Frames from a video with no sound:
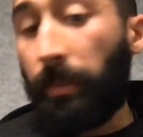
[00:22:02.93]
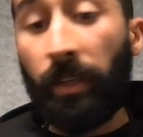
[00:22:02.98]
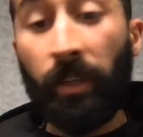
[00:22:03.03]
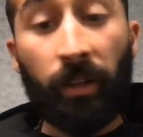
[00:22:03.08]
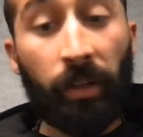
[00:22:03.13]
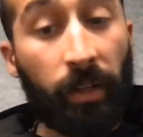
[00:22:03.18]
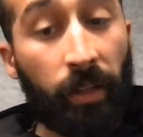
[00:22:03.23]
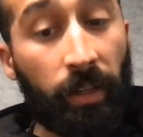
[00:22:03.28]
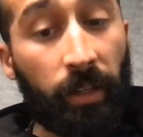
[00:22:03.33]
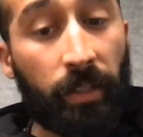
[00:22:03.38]

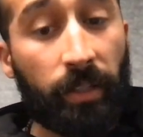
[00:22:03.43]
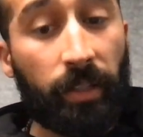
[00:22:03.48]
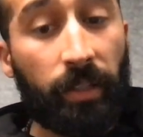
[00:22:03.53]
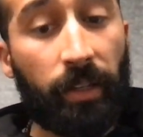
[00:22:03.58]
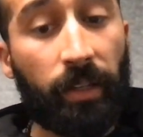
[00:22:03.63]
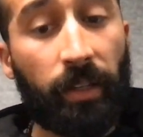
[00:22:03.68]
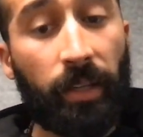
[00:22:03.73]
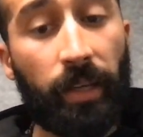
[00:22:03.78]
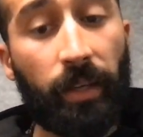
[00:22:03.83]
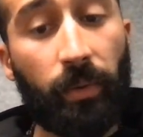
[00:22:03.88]
communities,
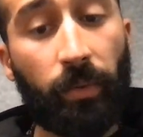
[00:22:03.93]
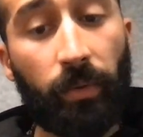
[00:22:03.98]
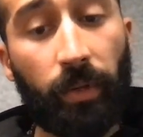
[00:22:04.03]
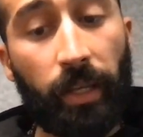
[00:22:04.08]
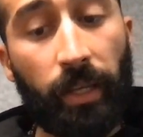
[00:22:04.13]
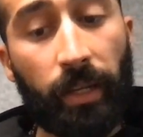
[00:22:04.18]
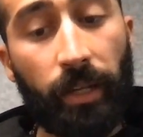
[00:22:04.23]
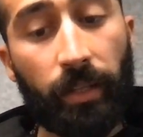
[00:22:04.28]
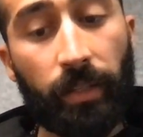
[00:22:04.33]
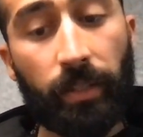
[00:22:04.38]
and
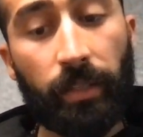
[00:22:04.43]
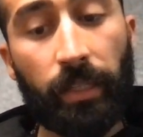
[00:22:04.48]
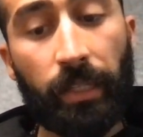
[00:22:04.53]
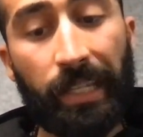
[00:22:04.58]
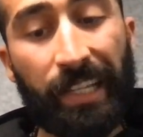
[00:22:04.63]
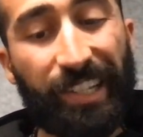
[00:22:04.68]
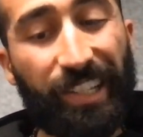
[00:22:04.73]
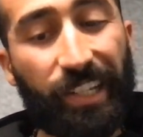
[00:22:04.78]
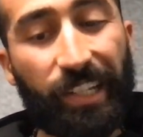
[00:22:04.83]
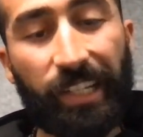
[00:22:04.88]

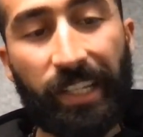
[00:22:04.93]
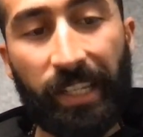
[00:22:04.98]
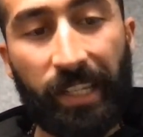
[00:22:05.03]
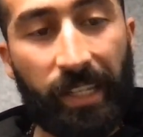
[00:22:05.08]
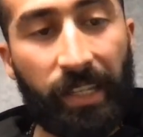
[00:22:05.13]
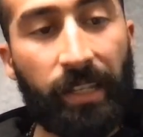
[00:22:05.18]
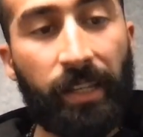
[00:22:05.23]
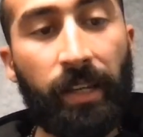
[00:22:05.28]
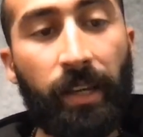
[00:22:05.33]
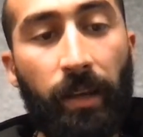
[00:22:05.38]
it's a
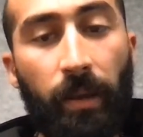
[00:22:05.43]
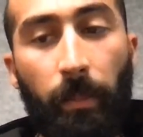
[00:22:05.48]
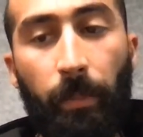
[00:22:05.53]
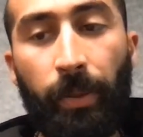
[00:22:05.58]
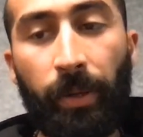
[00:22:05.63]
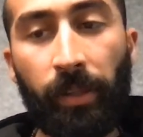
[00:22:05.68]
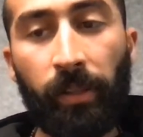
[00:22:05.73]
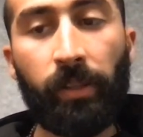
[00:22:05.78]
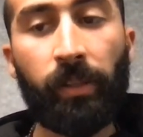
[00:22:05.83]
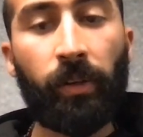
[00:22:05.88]
key
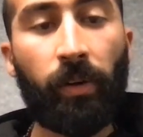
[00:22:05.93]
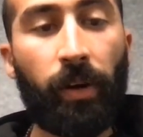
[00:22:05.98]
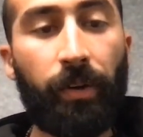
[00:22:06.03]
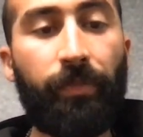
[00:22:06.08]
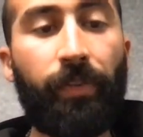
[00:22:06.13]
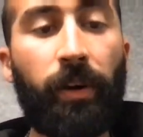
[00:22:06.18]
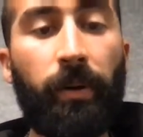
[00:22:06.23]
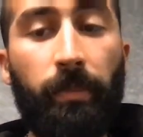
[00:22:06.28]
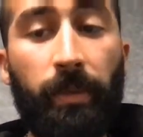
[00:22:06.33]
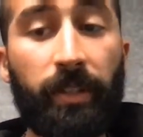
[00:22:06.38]
pillar
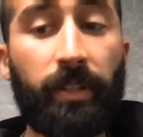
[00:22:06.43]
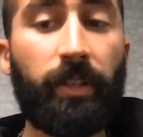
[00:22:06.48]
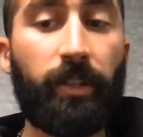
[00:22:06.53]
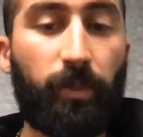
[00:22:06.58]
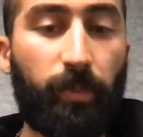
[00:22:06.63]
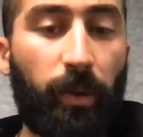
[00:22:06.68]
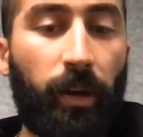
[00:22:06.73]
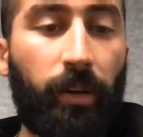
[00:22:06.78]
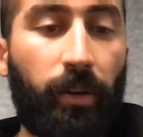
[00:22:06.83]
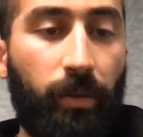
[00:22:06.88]
of our
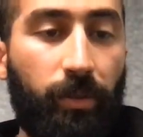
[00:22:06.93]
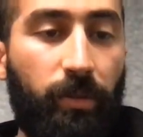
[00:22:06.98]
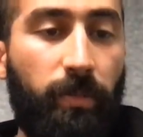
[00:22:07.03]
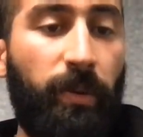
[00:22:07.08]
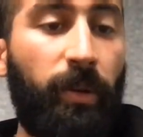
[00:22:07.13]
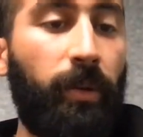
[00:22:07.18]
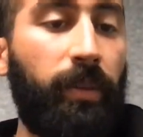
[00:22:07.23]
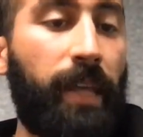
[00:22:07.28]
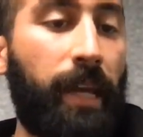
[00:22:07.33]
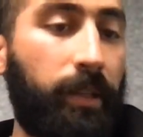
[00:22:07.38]
business model to
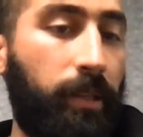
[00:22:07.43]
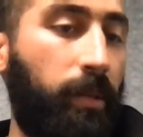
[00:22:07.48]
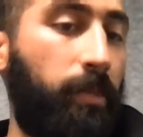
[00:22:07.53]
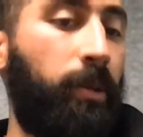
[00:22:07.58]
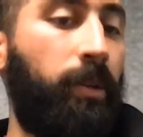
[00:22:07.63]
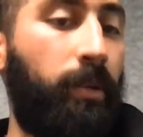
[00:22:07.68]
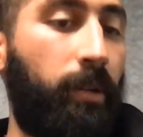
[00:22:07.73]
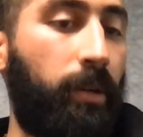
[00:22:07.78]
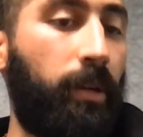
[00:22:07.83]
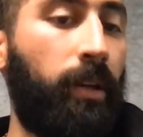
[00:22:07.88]
build that
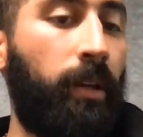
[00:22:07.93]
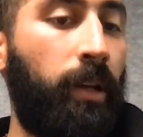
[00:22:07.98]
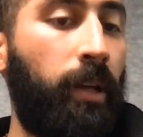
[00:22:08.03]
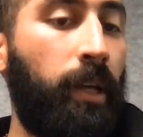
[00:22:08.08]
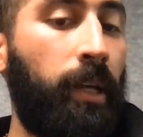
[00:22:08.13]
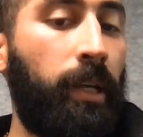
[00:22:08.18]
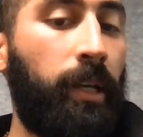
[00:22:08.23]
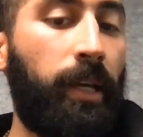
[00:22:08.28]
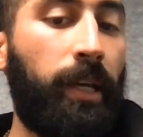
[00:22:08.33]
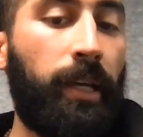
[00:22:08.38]
community.
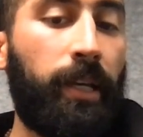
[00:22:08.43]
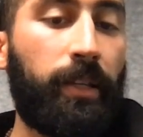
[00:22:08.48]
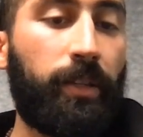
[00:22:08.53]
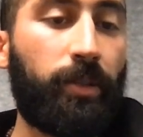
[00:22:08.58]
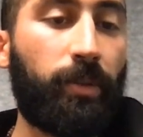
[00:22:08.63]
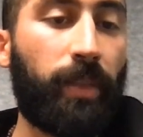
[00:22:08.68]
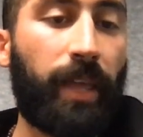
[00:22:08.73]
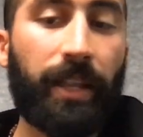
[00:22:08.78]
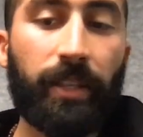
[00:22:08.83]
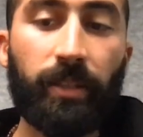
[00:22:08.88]

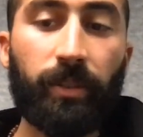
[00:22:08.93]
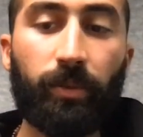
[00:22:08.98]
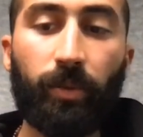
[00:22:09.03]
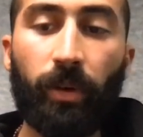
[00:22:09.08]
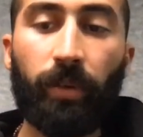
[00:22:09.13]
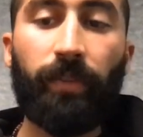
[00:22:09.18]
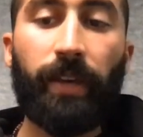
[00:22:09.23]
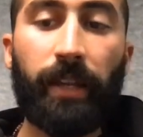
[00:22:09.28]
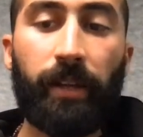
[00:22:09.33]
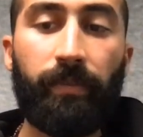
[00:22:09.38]
And so that's
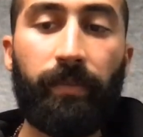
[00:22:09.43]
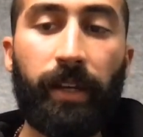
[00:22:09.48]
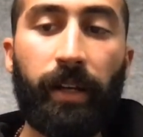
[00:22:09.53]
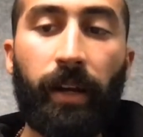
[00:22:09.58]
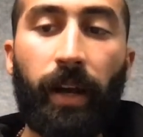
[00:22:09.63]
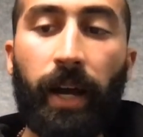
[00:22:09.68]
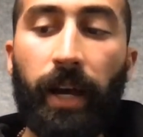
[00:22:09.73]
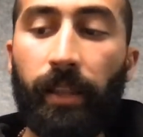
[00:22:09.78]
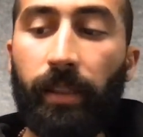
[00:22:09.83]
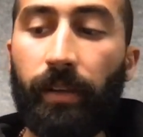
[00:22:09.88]
sort of at a
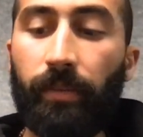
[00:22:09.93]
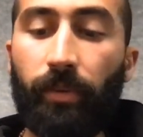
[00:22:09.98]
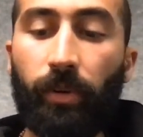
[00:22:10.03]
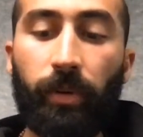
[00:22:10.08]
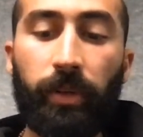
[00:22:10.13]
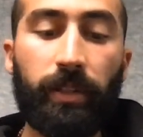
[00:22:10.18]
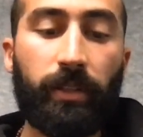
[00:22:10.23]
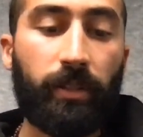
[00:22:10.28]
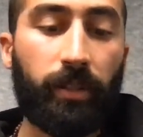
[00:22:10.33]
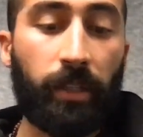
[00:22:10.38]
very high
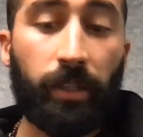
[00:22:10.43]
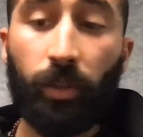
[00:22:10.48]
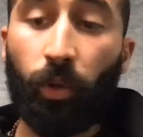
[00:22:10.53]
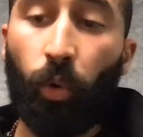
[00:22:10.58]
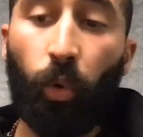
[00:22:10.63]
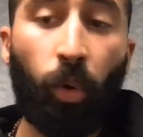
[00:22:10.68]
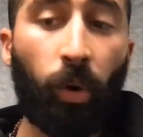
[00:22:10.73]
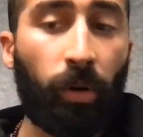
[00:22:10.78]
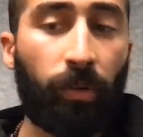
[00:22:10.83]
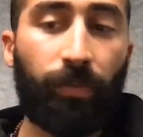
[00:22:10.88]
level. It's
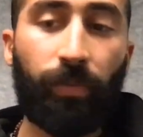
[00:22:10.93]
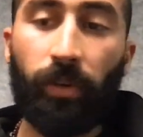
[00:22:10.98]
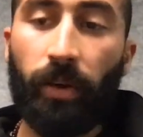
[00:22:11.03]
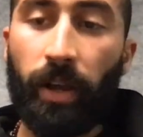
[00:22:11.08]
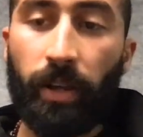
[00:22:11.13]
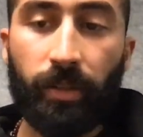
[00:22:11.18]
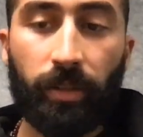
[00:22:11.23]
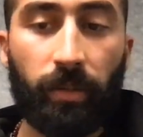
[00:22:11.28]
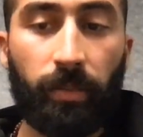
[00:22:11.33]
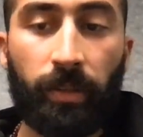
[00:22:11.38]
core
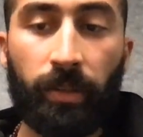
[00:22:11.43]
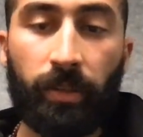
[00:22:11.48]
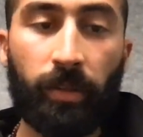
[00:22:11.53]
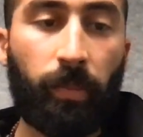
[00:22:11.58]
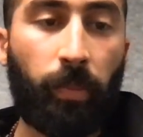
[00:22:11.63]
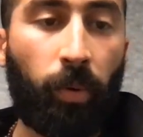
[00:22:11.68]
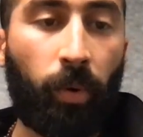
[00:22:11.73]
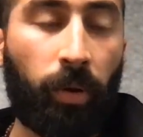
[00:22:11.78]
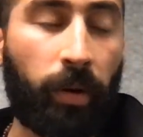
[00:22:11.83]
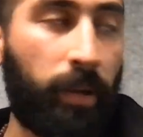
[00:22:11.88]
for us to be
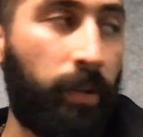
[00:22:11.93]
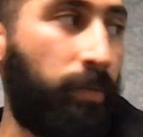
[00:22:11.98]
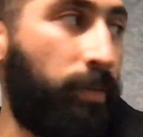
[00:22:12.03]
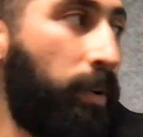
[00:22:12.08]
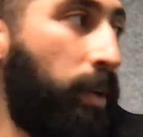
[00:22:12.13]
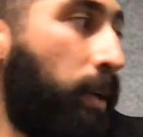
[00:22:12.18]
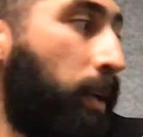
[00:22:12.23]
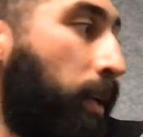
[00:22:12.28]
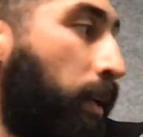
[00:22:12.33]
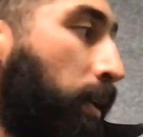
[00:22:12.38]
supportive
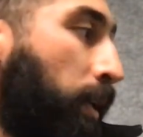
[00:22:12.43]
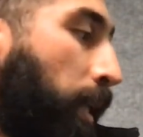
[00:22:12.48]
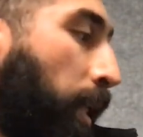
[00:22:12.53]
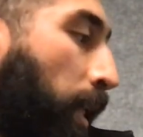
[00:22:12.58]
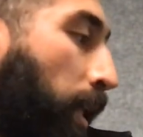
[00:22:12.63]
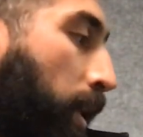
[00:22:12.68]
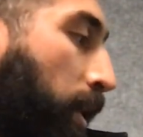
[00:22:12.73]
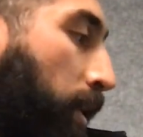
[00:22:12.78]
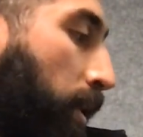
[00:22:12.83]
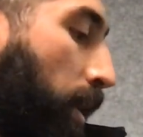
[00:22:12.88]

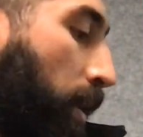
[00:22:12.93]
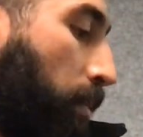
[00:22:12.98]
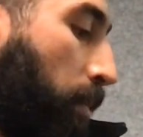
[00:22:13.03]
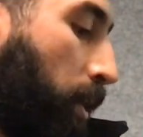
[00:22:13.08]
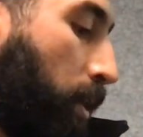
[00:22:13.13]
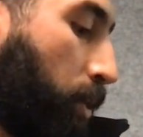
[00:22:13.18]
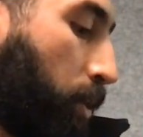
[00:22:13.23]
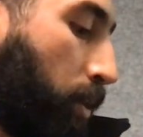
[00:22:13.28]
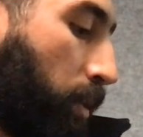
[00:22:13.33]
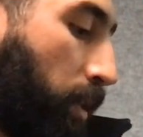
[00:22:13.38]
and
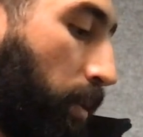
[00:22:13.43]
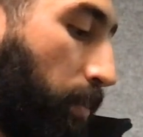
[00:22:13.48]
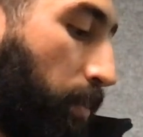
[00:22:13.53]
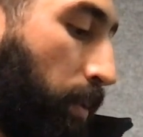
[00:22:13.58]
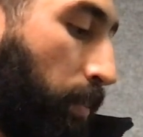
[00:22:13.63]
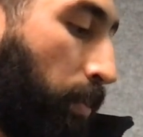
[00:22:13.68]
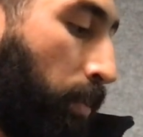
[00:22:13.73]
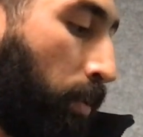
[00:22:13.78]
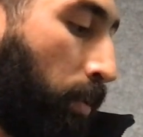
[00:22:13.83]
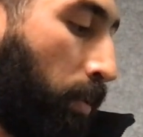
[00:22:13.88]
make sure that
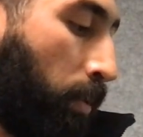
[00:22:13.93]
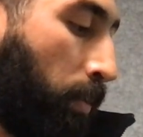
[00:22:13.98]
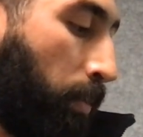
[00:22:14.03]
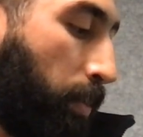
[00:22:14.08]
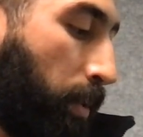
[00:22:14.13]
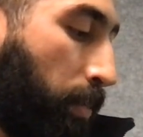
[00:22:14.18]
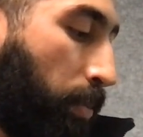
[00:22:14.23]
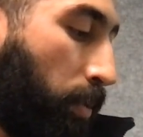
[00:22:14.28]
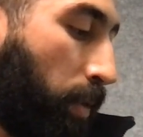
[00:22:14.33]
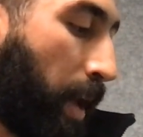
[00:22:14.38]
people
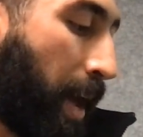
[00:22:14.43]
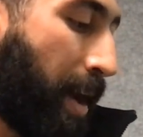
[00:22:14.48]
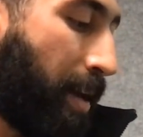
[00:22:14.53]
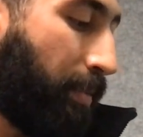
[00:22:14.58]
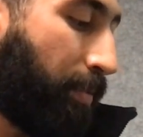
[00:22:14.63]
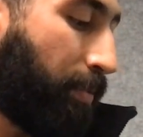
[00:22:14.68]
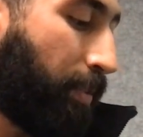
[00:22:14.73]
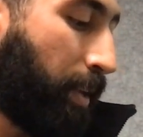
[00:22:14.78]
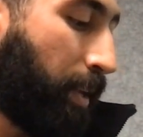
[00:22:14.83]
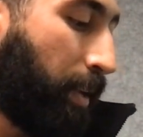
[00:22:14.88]

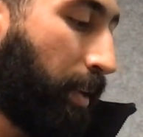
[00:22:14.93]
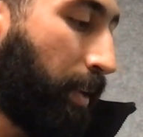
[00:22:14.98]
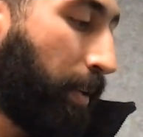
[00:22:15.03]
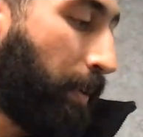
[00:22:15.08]
have